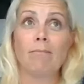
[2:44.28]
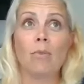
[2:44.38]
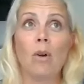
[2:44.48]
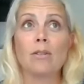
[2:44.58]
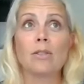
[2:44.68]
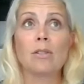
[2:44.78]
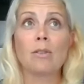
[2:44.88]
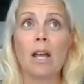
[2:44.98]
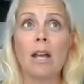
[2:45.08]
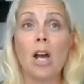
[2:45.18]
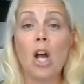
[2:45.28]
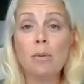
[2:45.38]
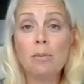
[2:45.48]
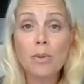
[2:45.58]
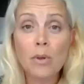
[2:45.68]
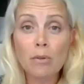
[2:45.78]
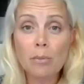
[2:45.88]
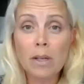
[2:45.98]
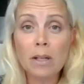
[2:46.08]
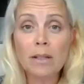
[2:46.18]
what else? Home
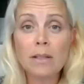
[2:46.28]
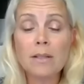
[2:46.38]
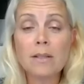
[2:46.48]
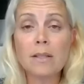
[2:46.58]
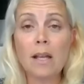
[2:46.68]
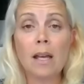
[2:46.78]
improvements,